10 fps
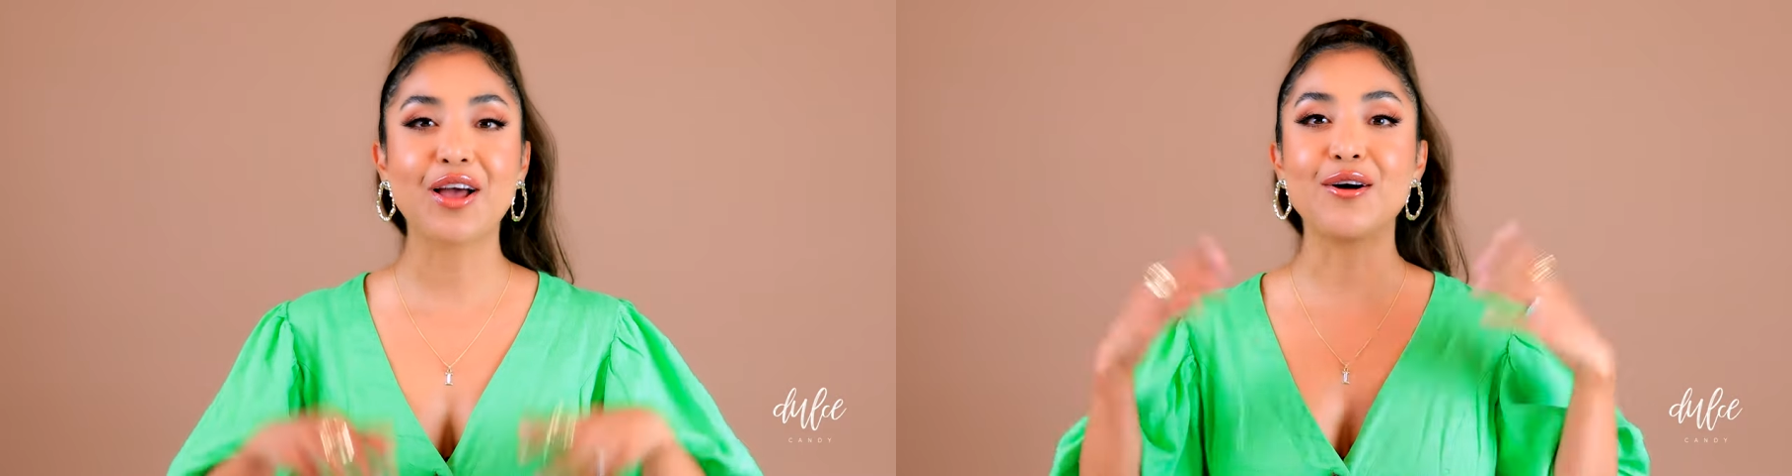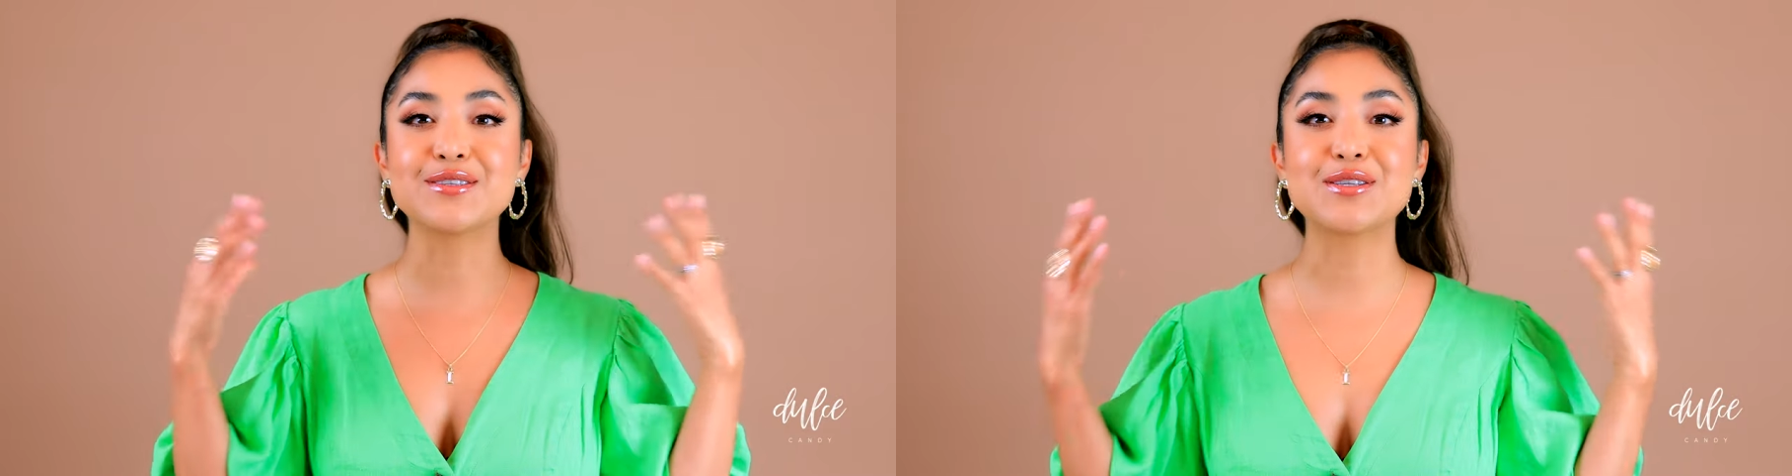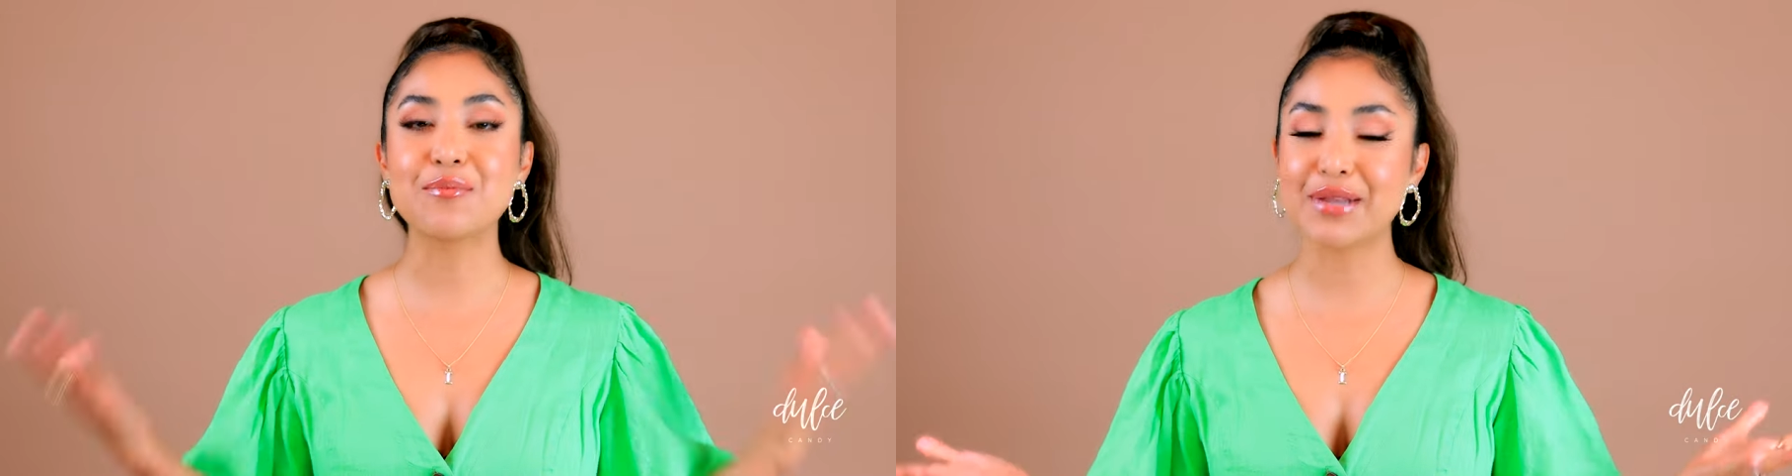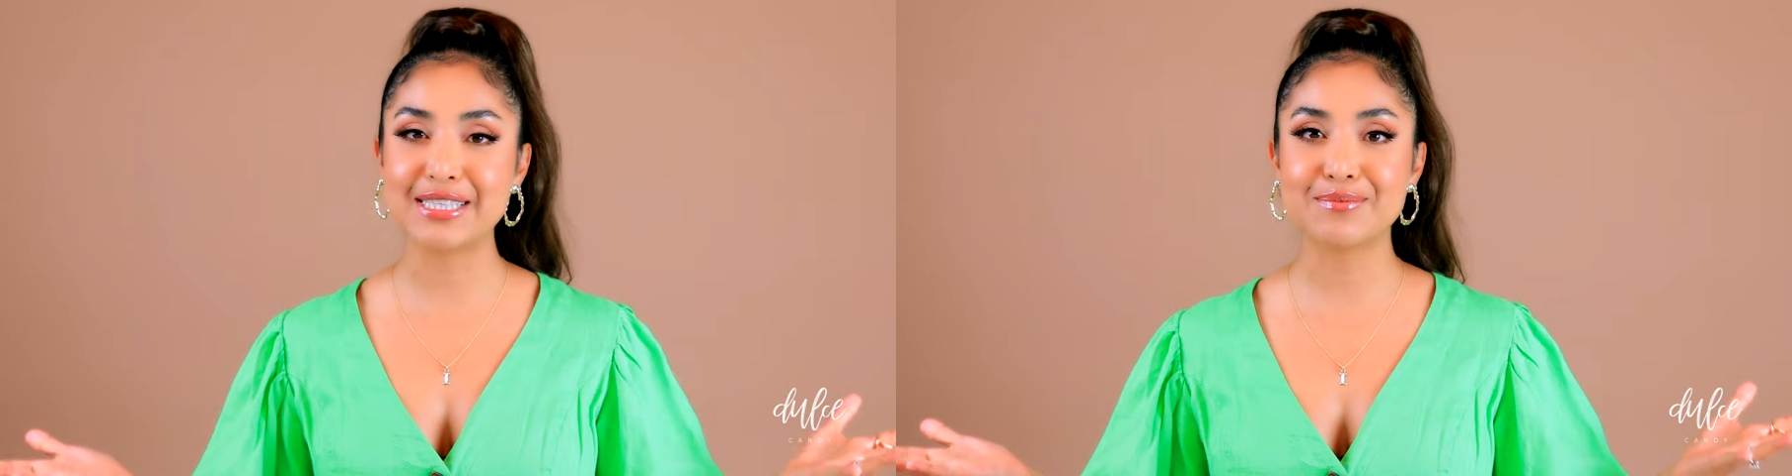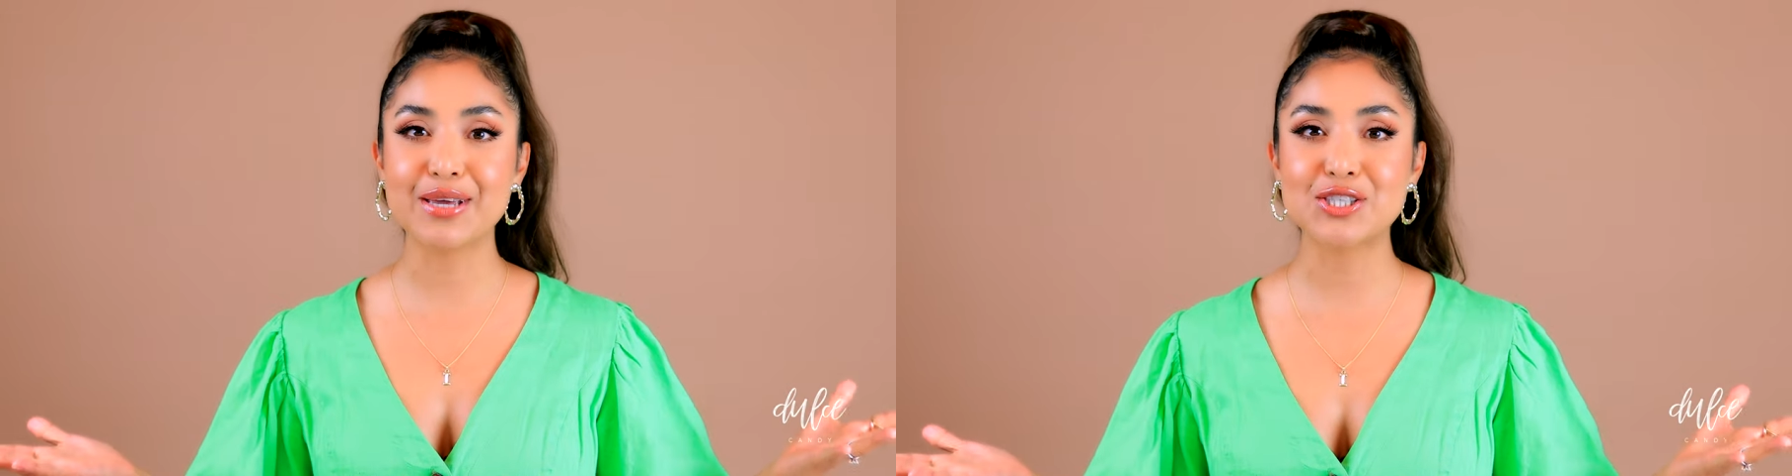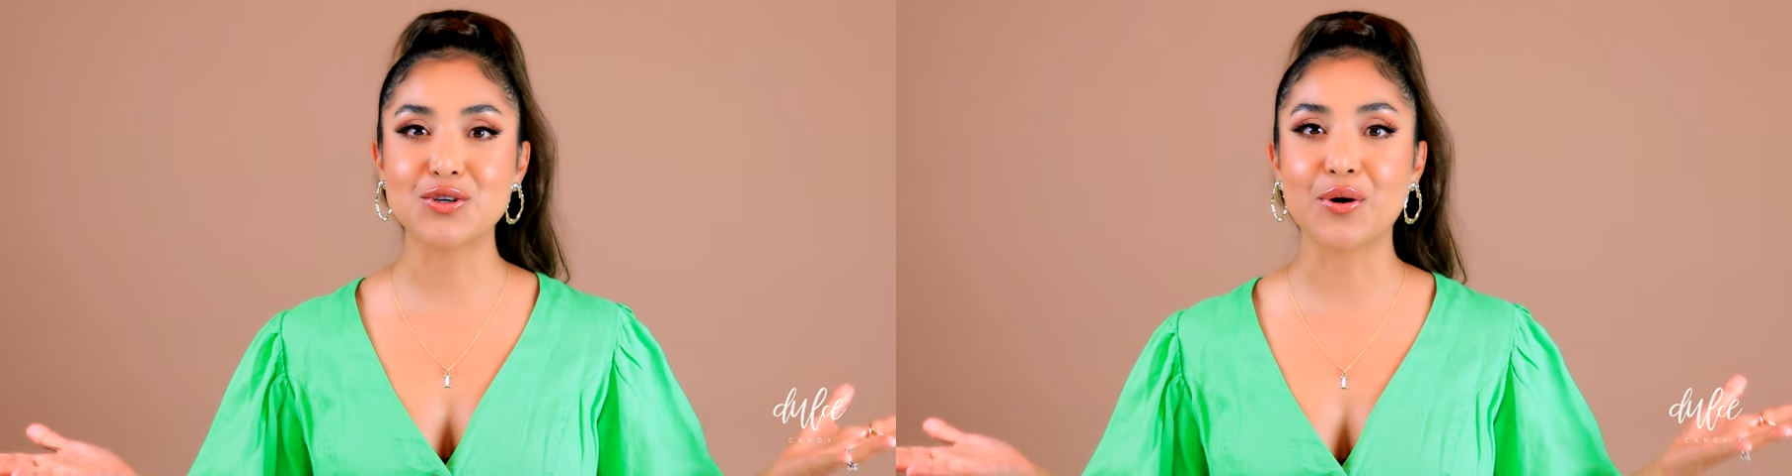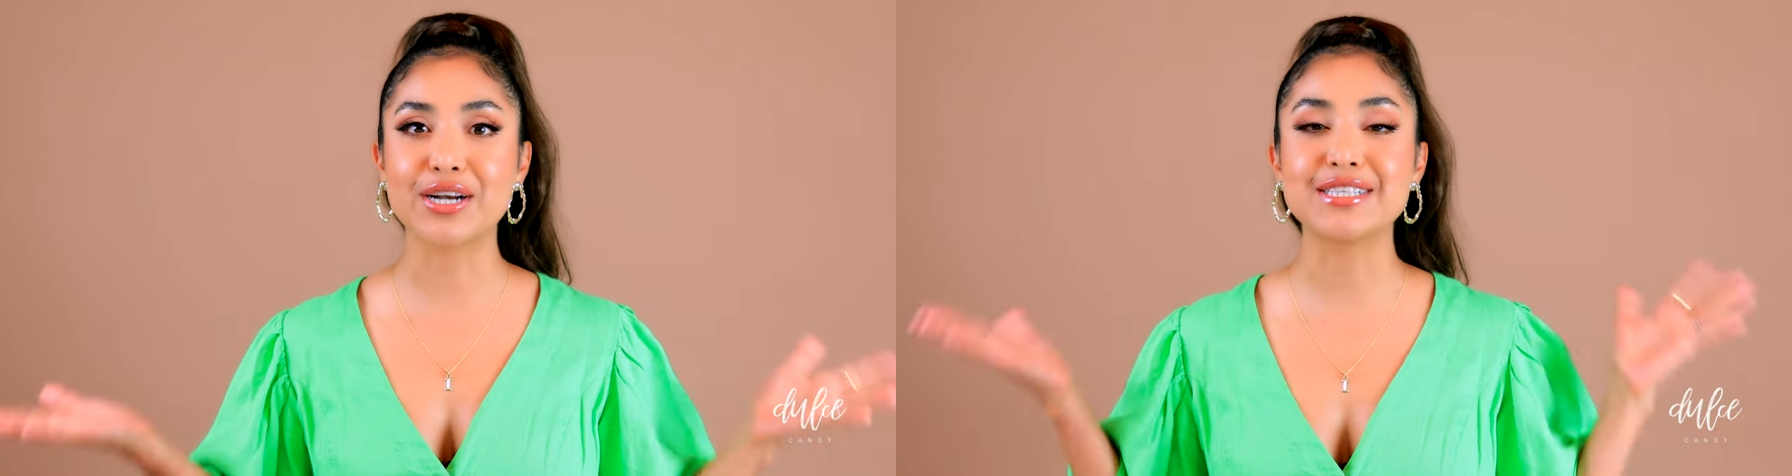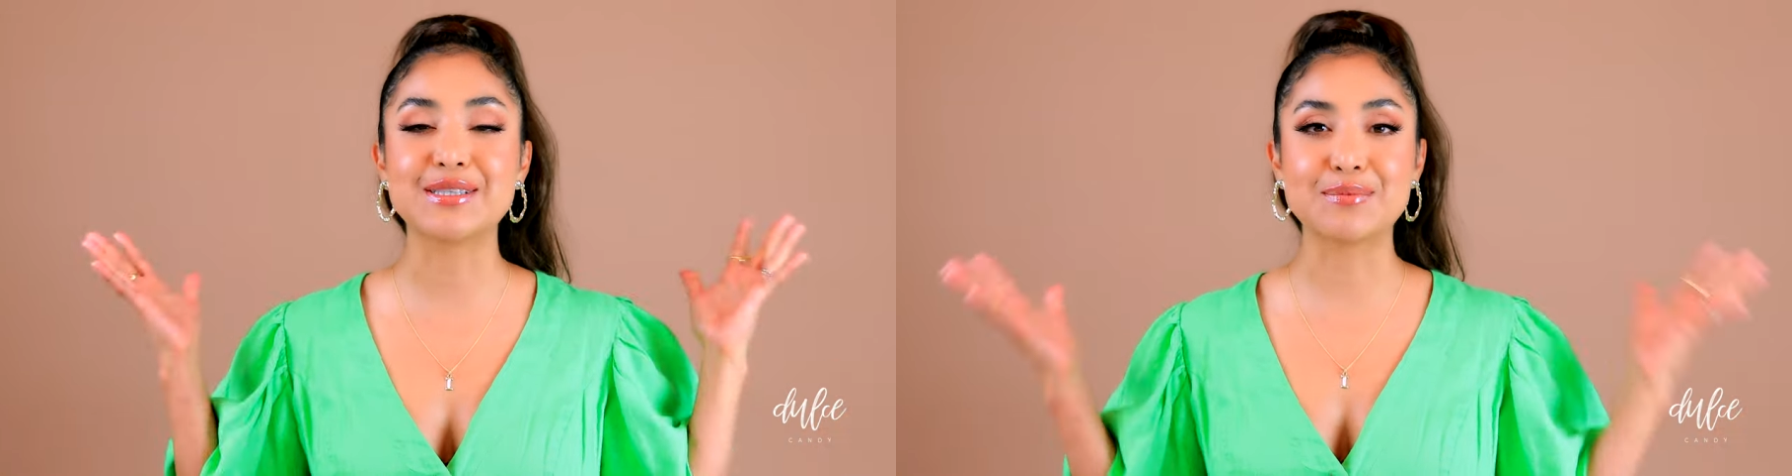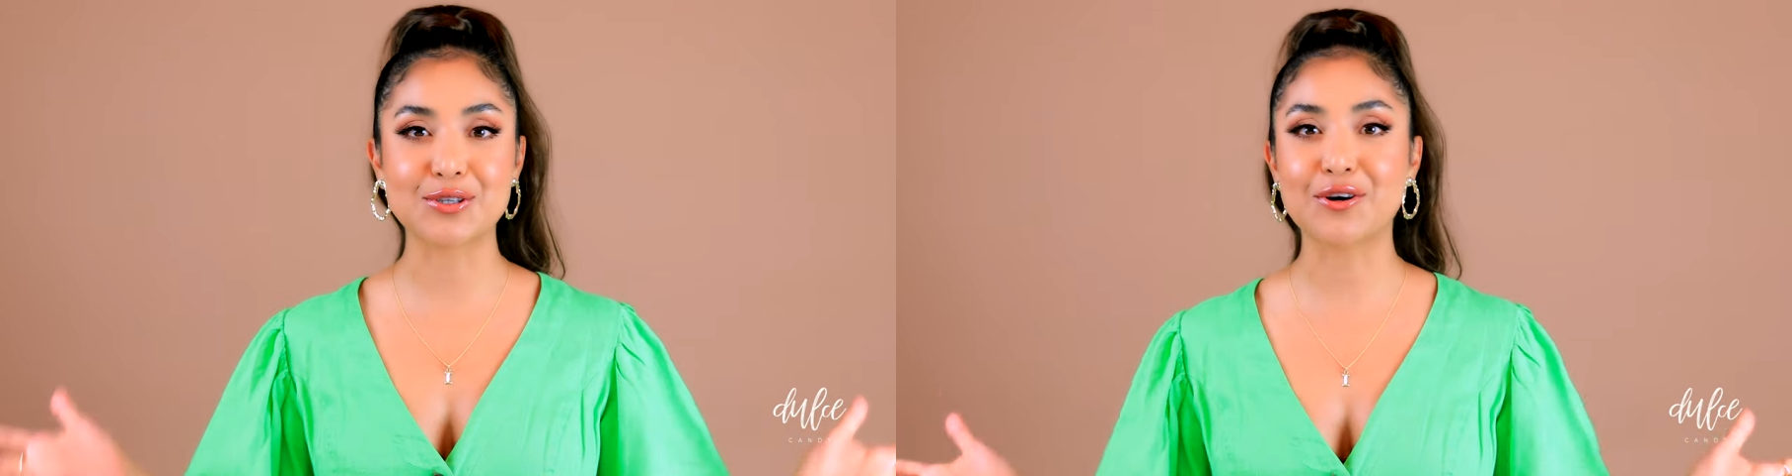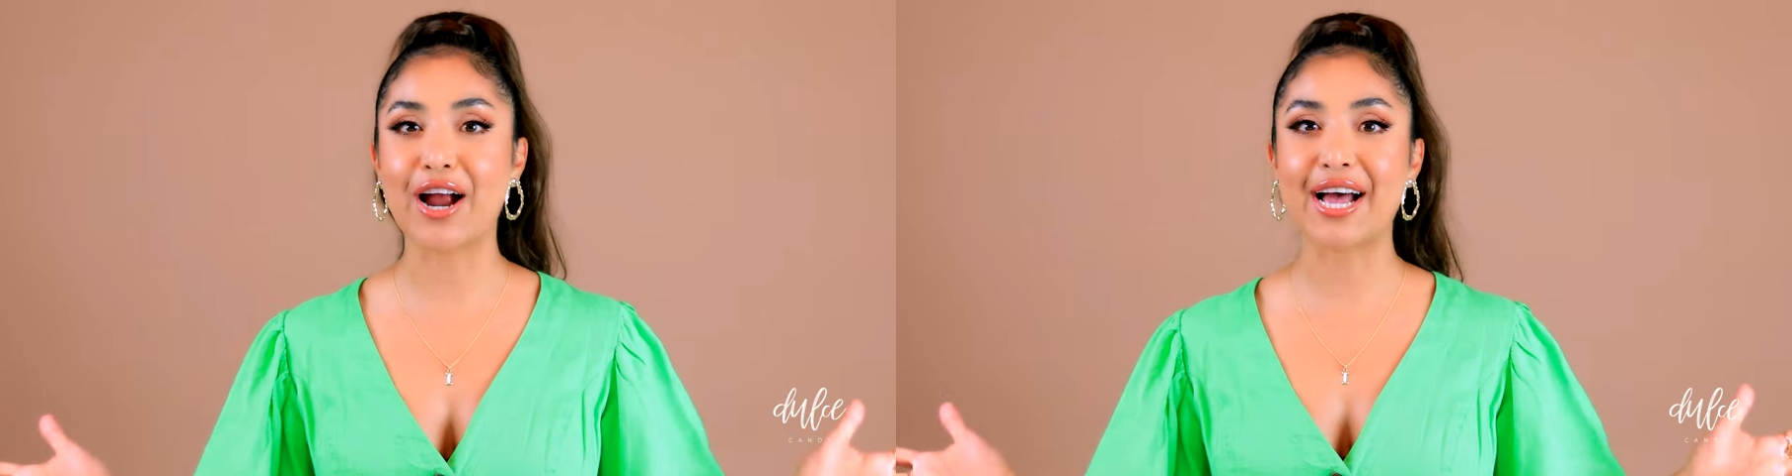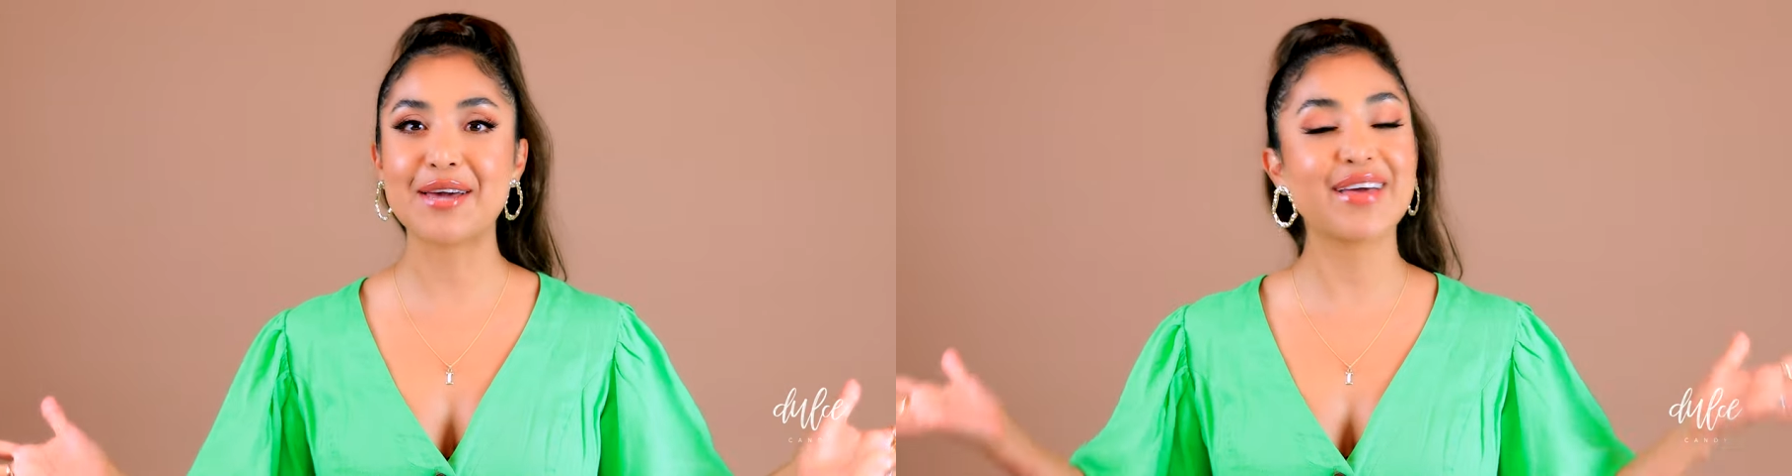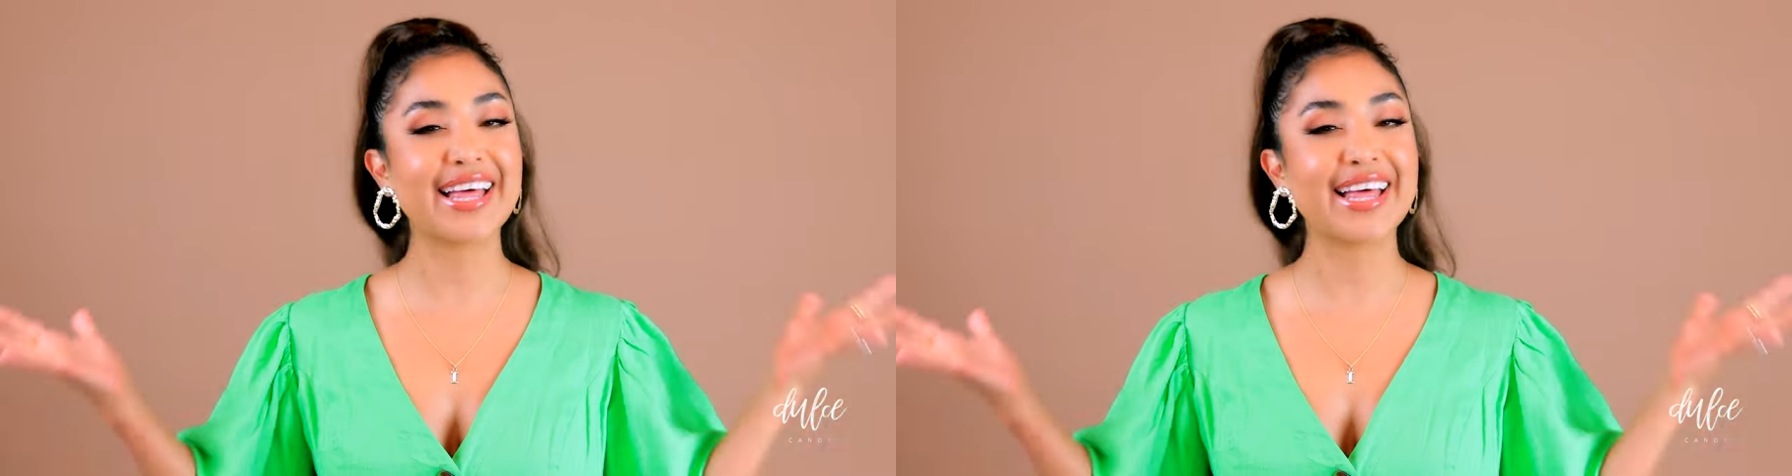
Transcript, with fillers: Also, please make sure to subscribe